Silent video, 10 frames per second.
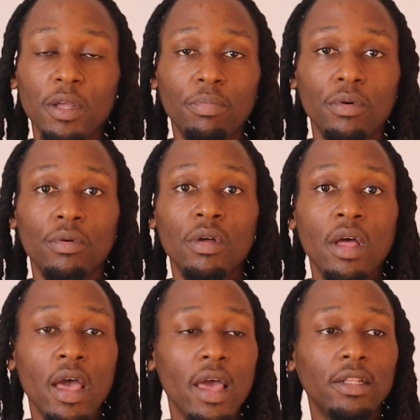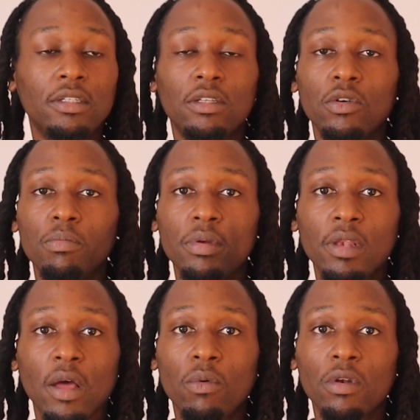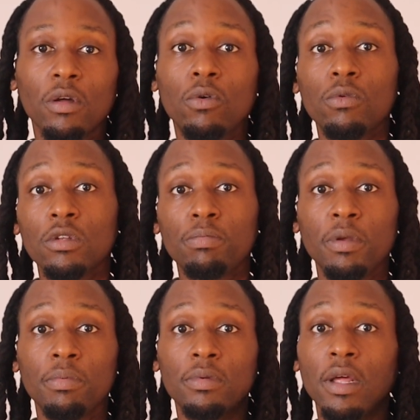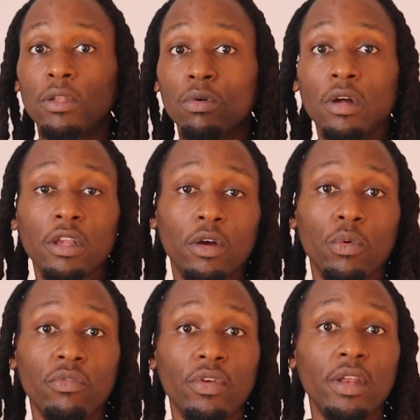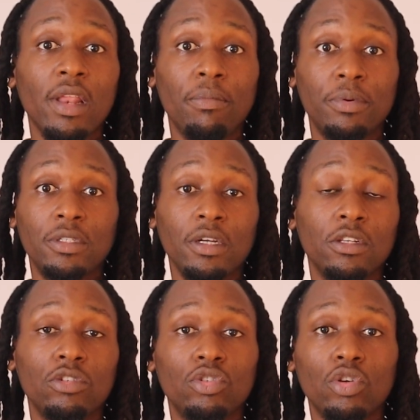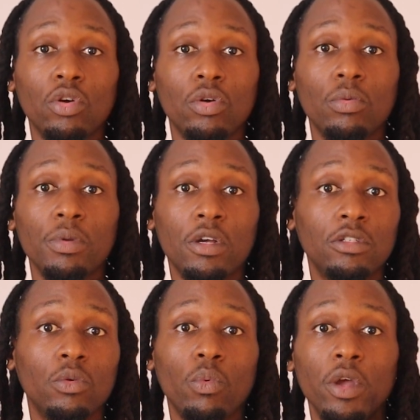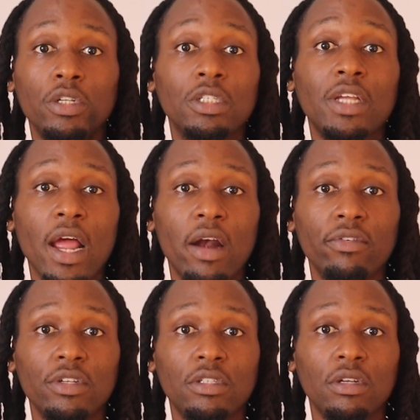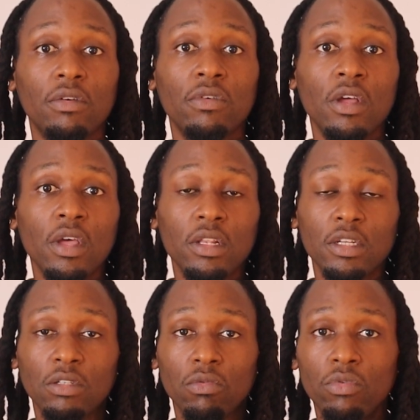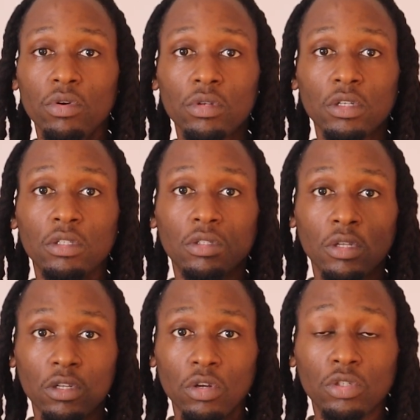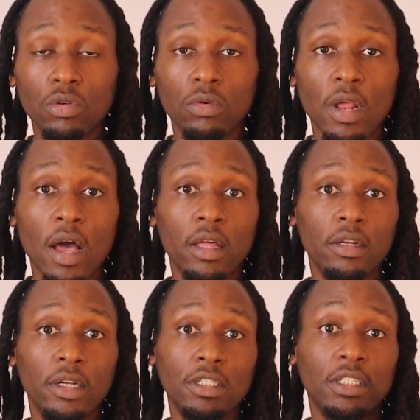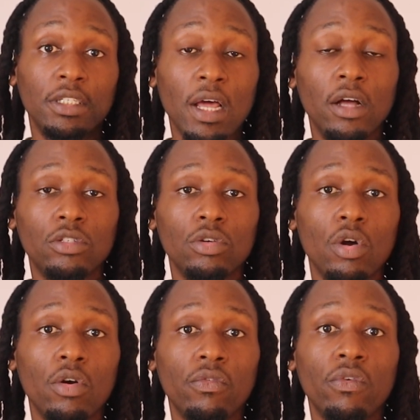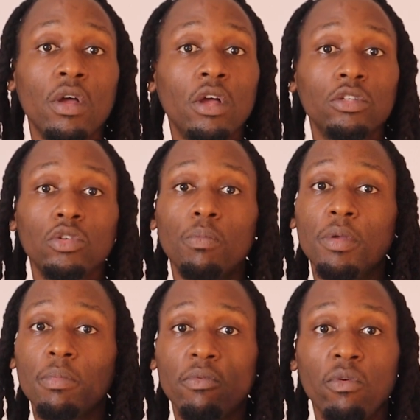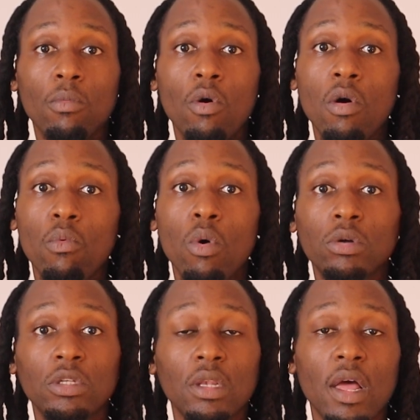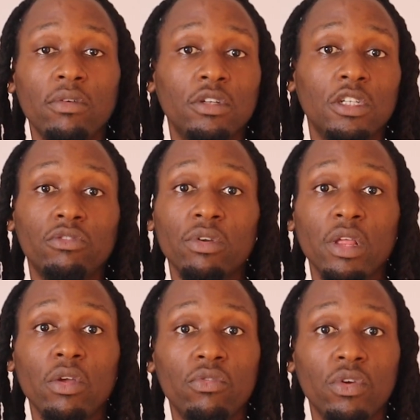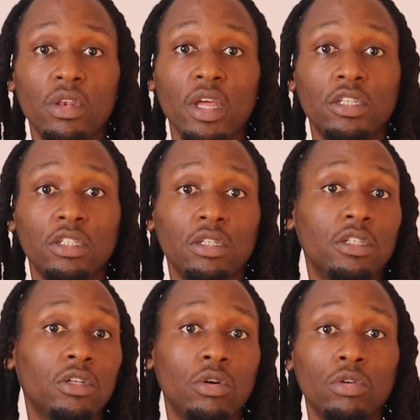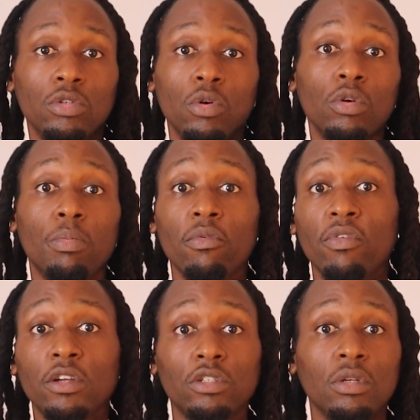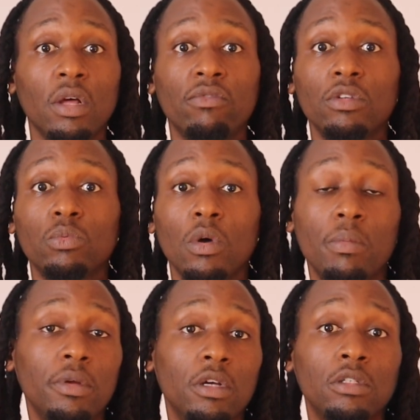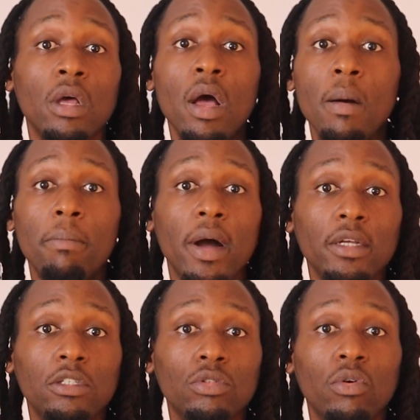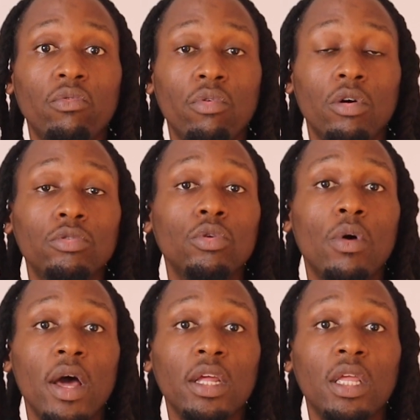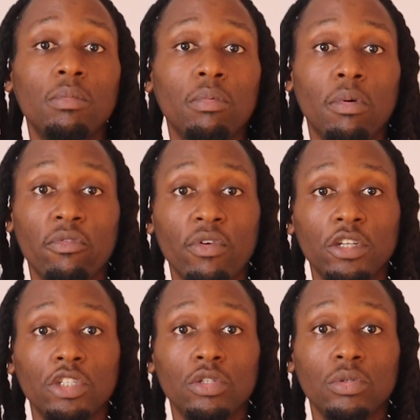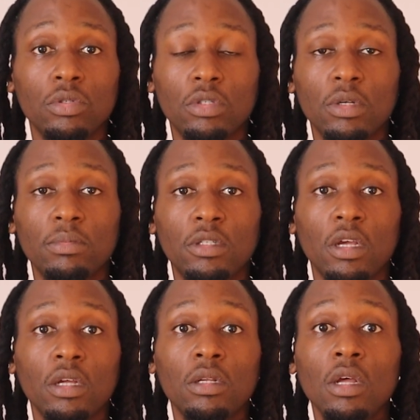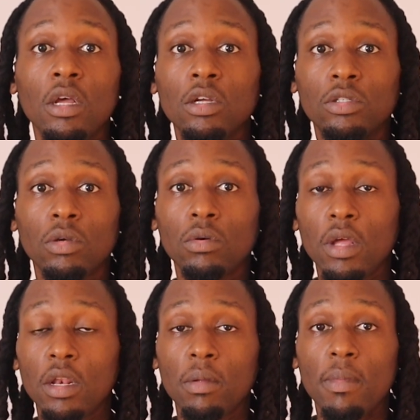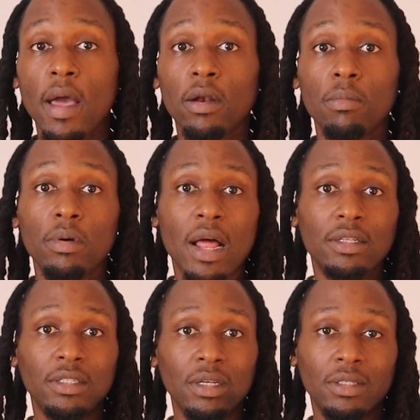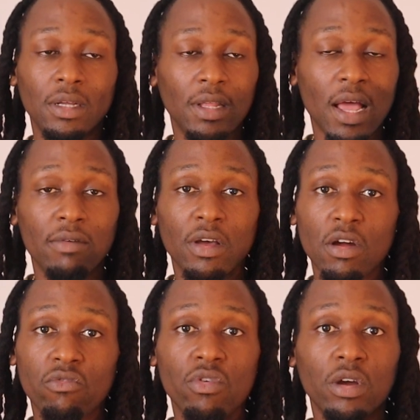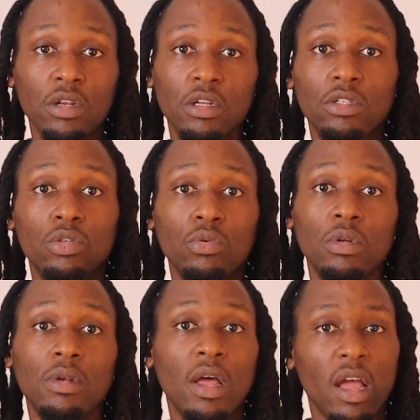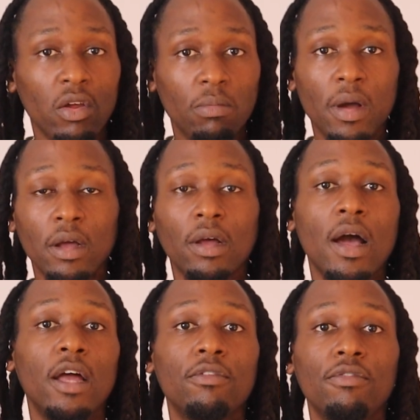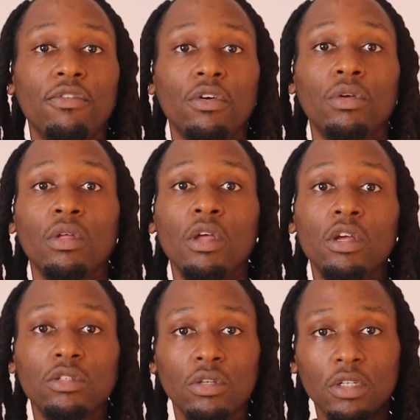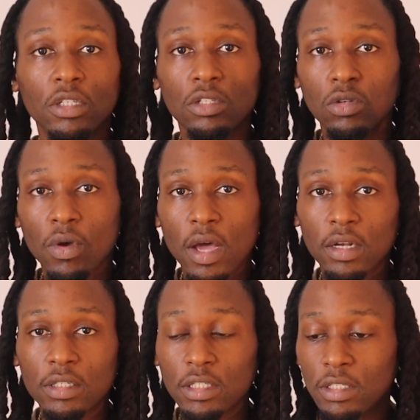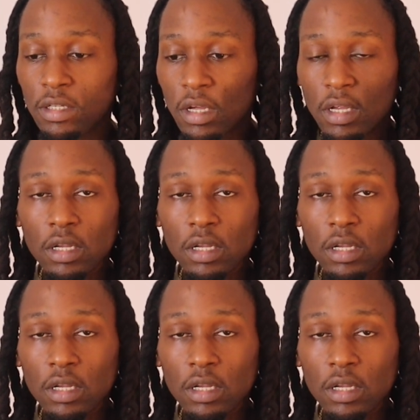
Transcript: people and still be like one of the coolest people that they'll click with in that particular circle because the way you just carry yourself. So there's a realness in your tonality that's just down to earth. So people from all walks of life could just relate with your nature. And this could also go on the professional level as well, because Pisces overall know how to keep a professional. You see what I'm saying? So on any matter, but at the same time, they have like a ruggedness to them that everybody could kind of feel. So they just know how to just